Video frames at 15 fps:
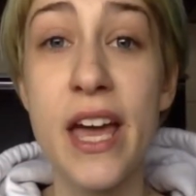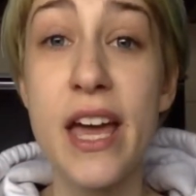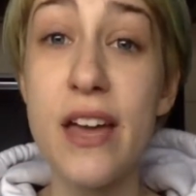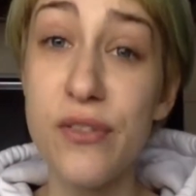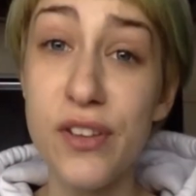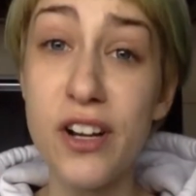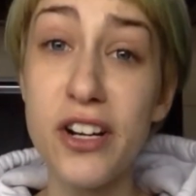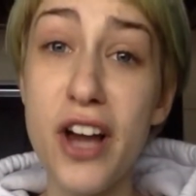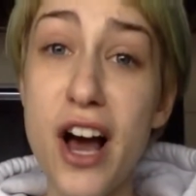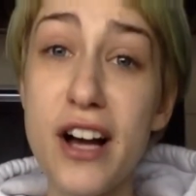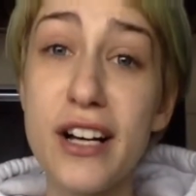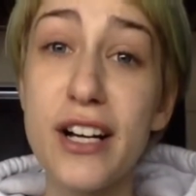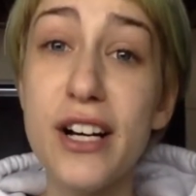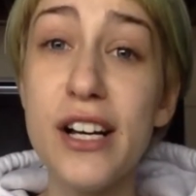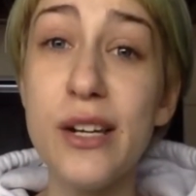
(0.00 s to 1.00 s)
If you're
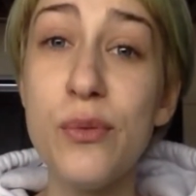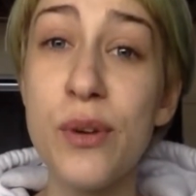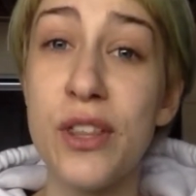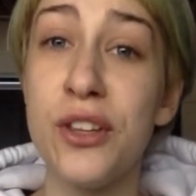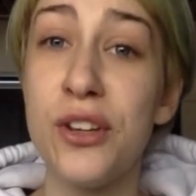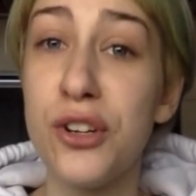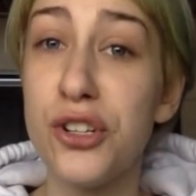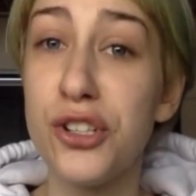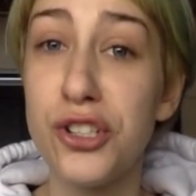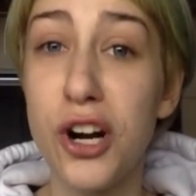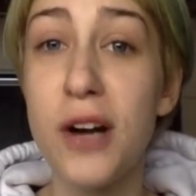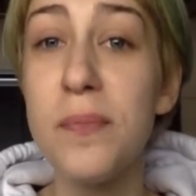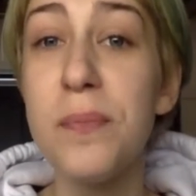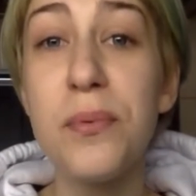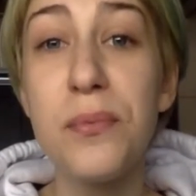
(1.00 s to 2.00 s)
not good with
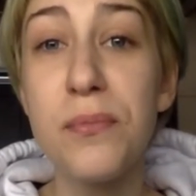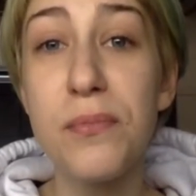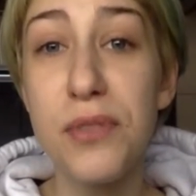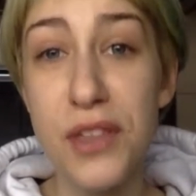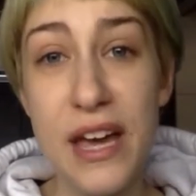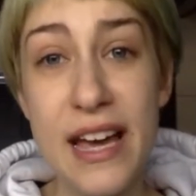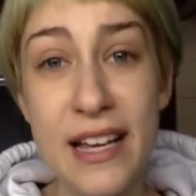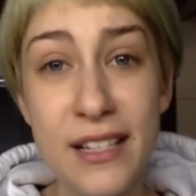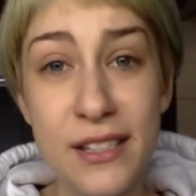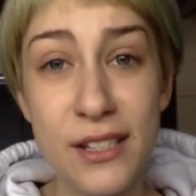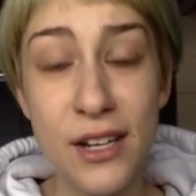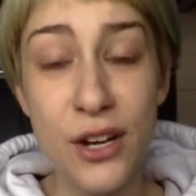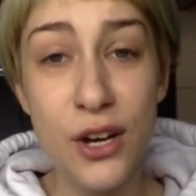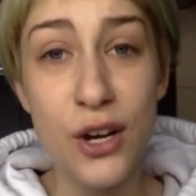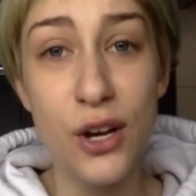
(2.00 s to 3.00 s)
sharp things,
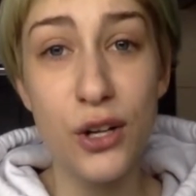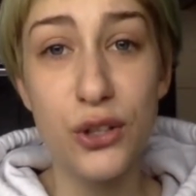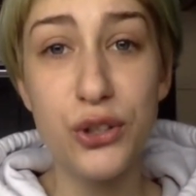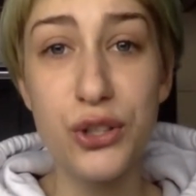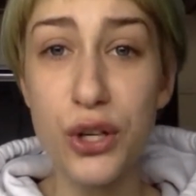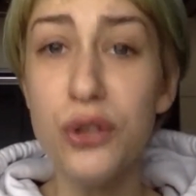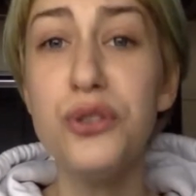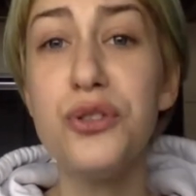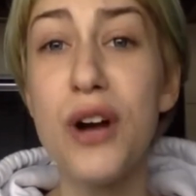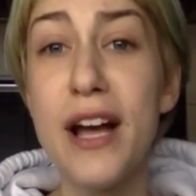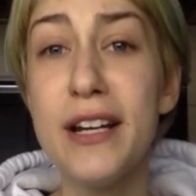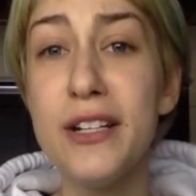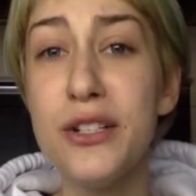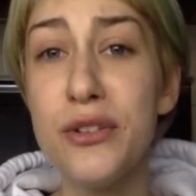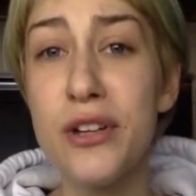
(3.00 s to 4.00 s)
don't
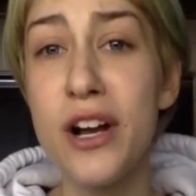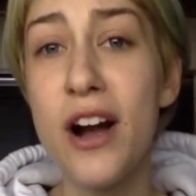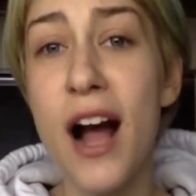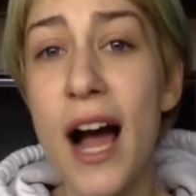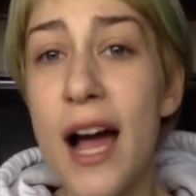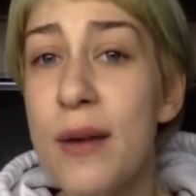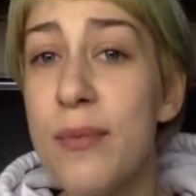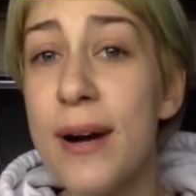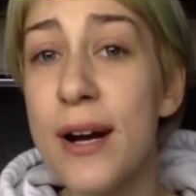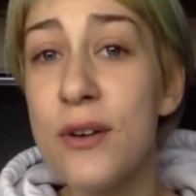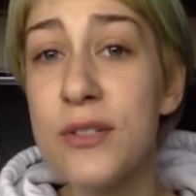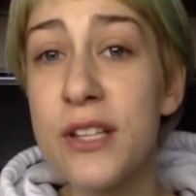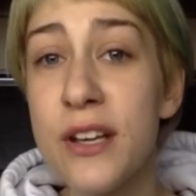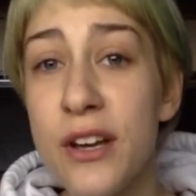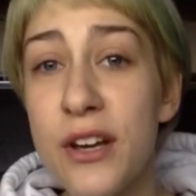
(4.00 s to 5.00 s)
try to do your
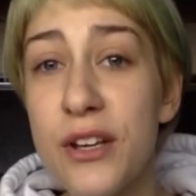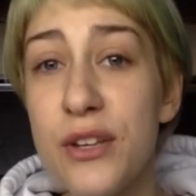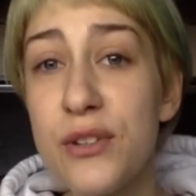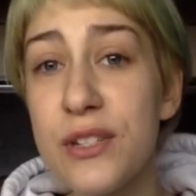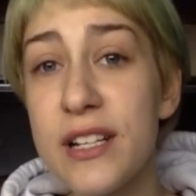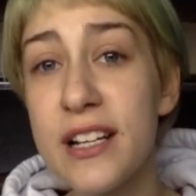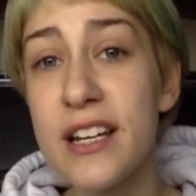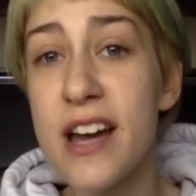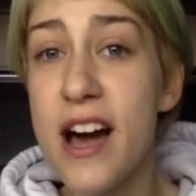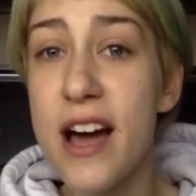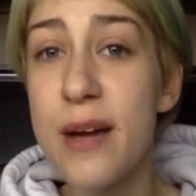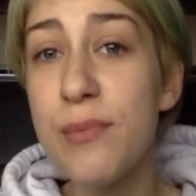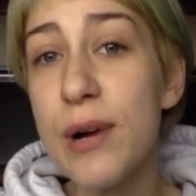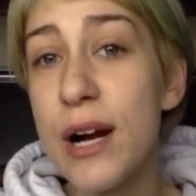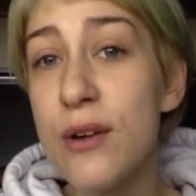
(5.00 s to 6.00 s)
eyebrows using an
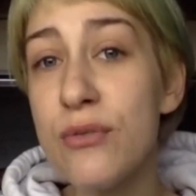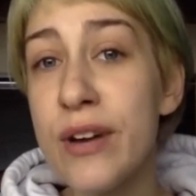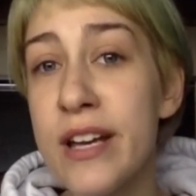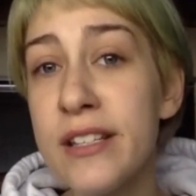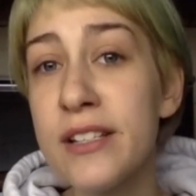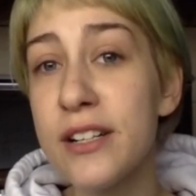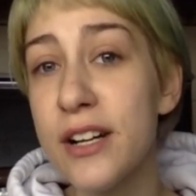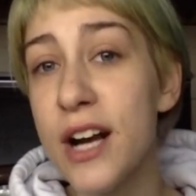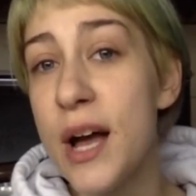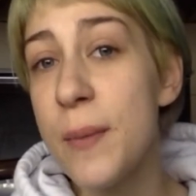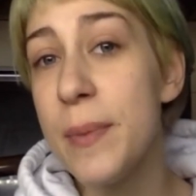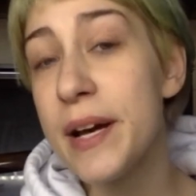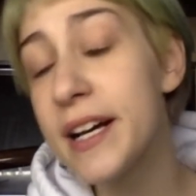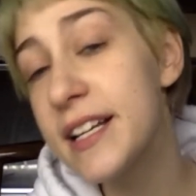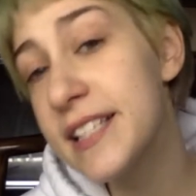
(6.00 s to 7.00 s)
eyebrow razor,
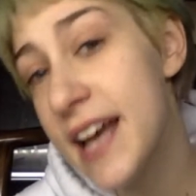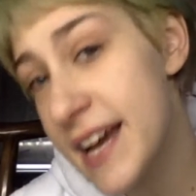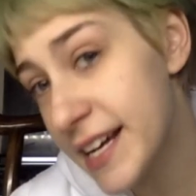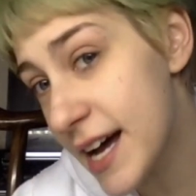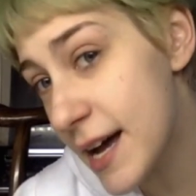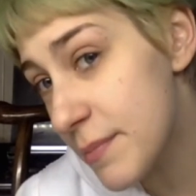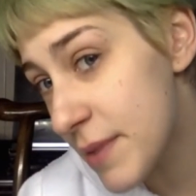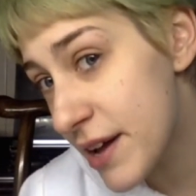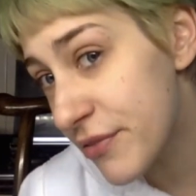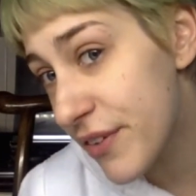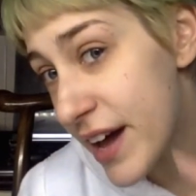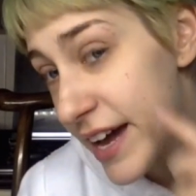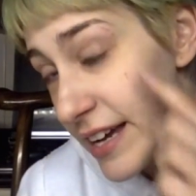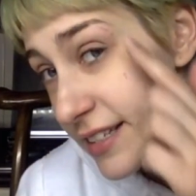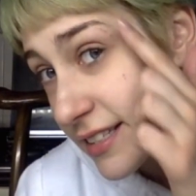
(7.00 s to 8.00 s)
because I cut my
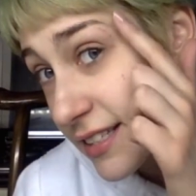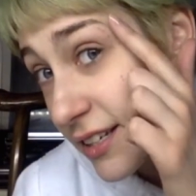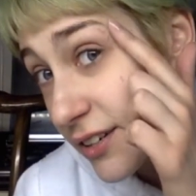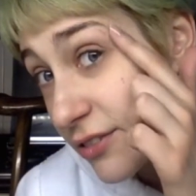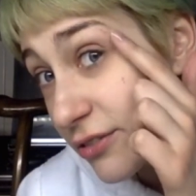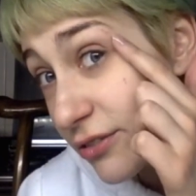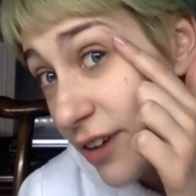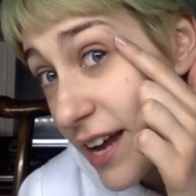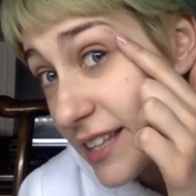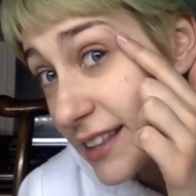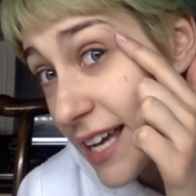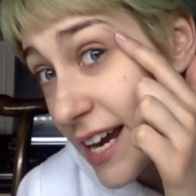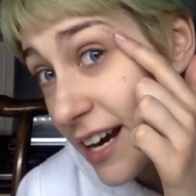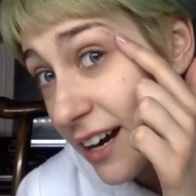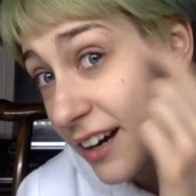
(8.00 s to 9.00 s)
face right
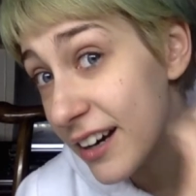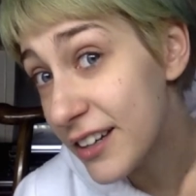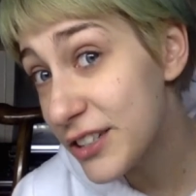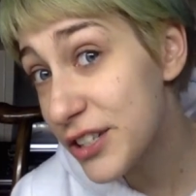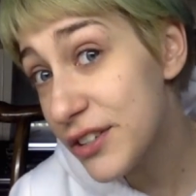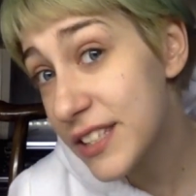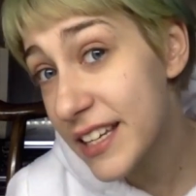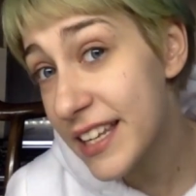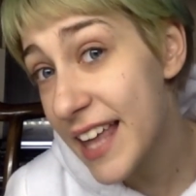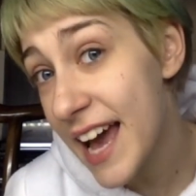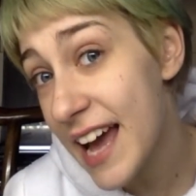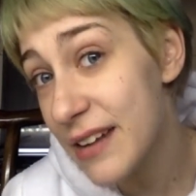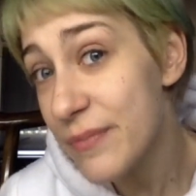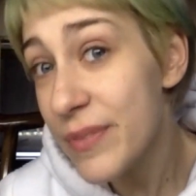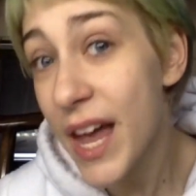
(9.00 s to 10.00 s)
there. Do you see
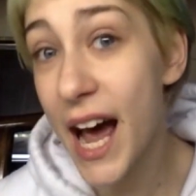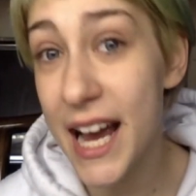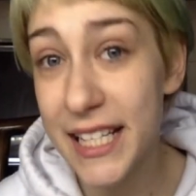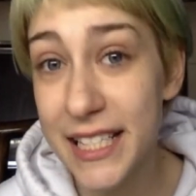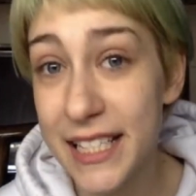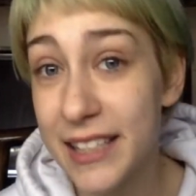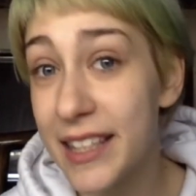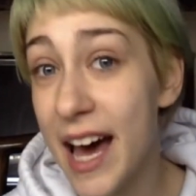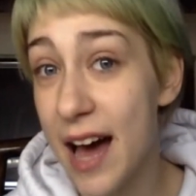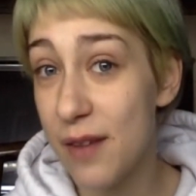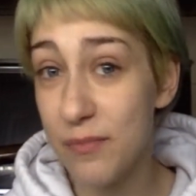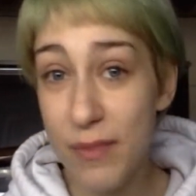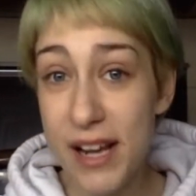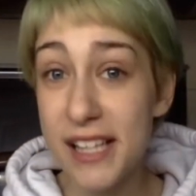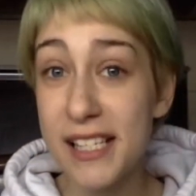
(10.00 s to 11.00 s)
that? I did that
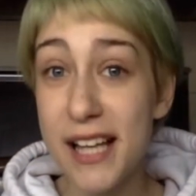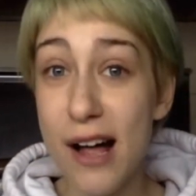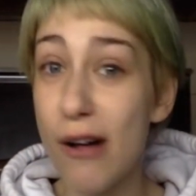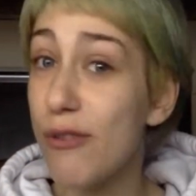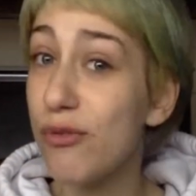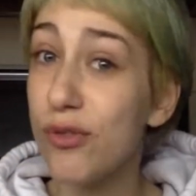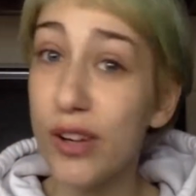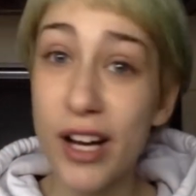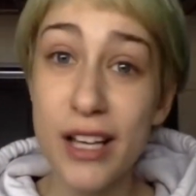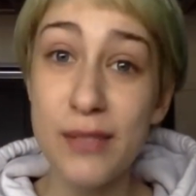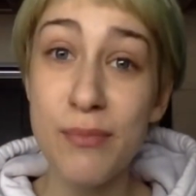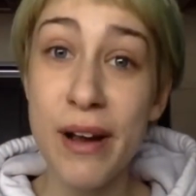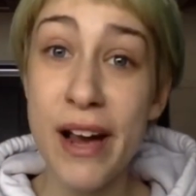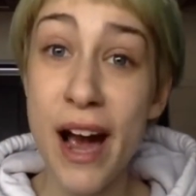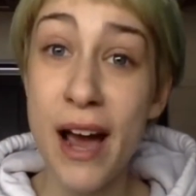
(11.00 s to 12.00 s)
myself
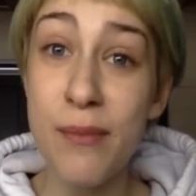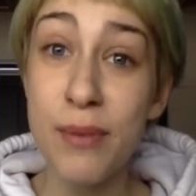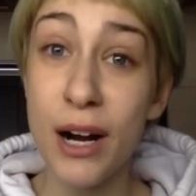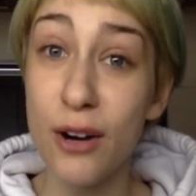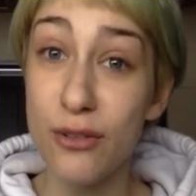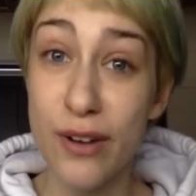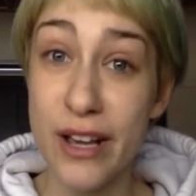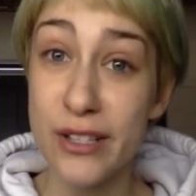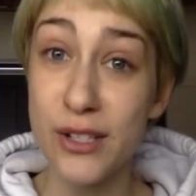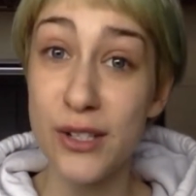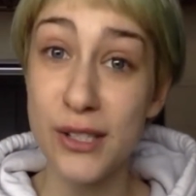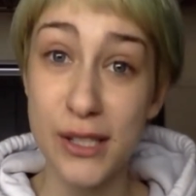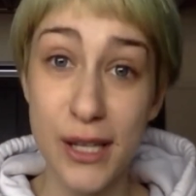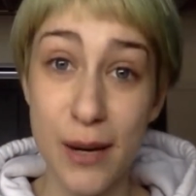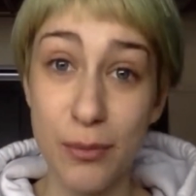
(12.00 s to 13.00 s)
because my eyebrow razor
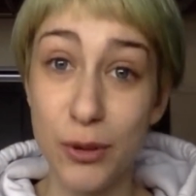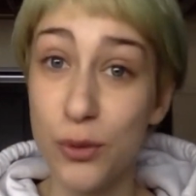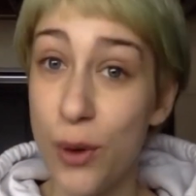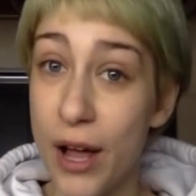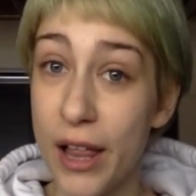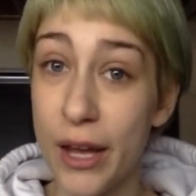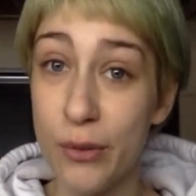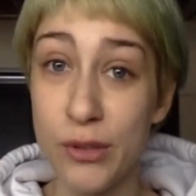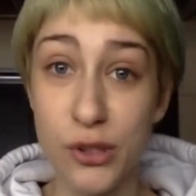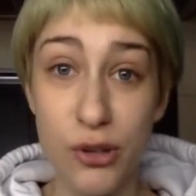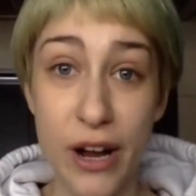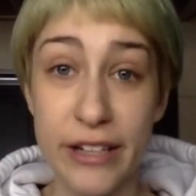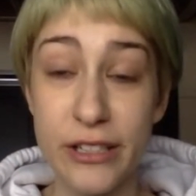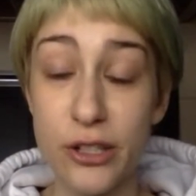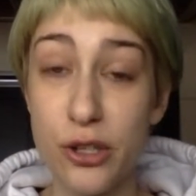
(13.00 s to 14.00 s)
slipped while I was
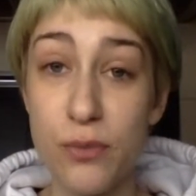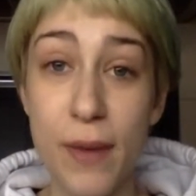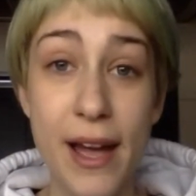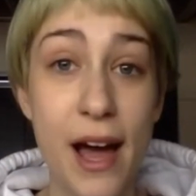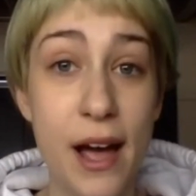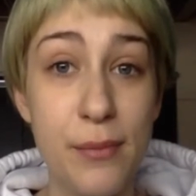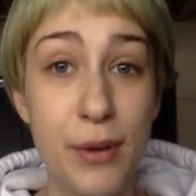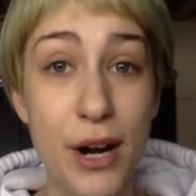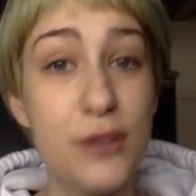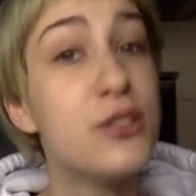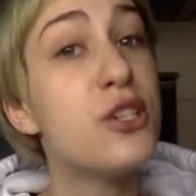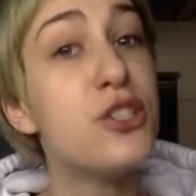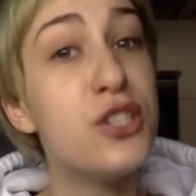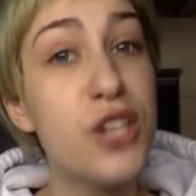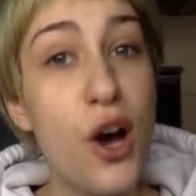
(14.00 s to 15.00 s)
trying to do my
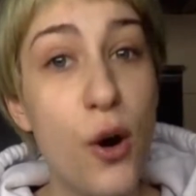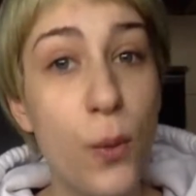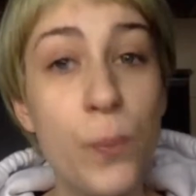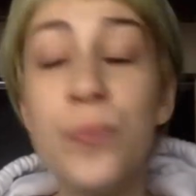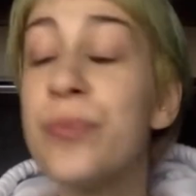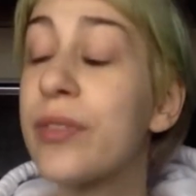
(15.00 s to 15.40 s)
eyebrows. So,